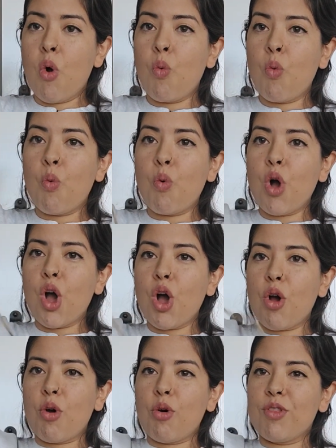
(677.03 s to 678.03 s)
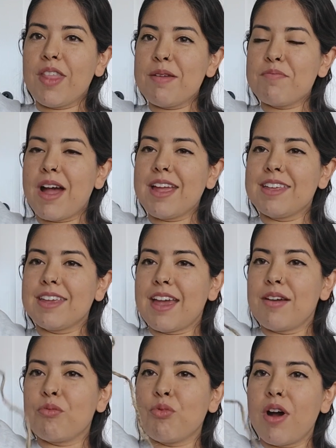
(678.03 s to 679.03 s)
Whoa, and they might
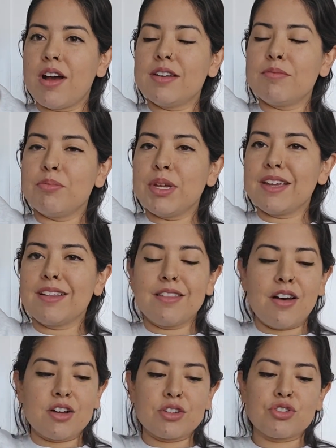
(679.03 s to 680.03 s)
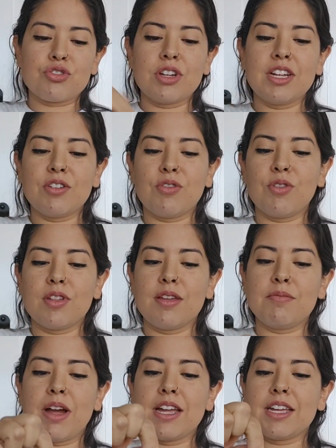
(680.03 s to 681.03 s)
get one big long string, or
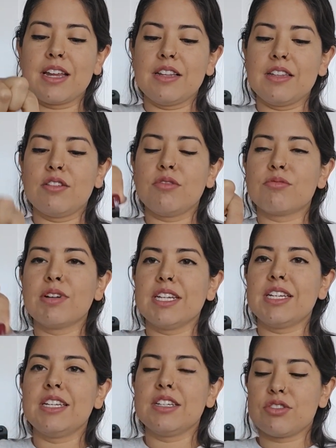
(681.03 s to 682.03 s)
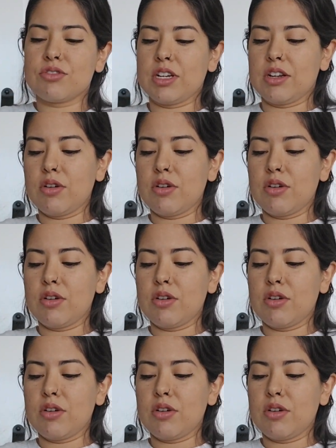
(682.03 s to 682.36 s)
they might get a little rinky-dink string.